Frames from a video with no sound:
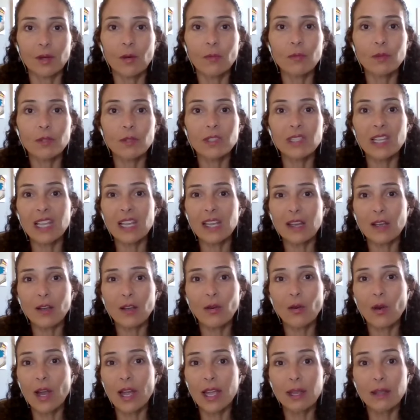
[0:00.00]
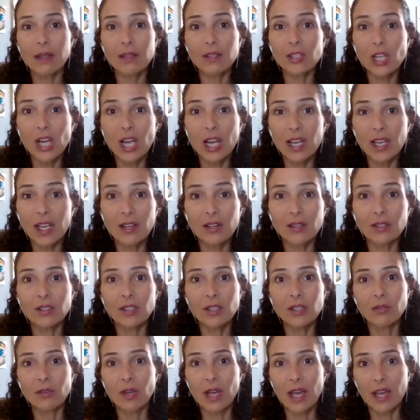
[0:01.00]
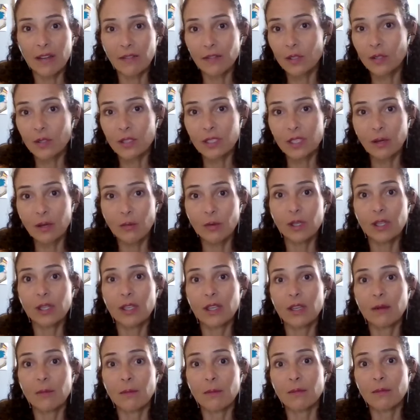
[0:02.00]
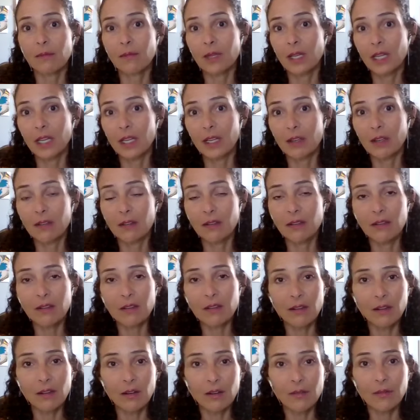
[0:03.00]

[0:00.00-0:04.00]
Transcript: almost like a crying child, you have to sit with them and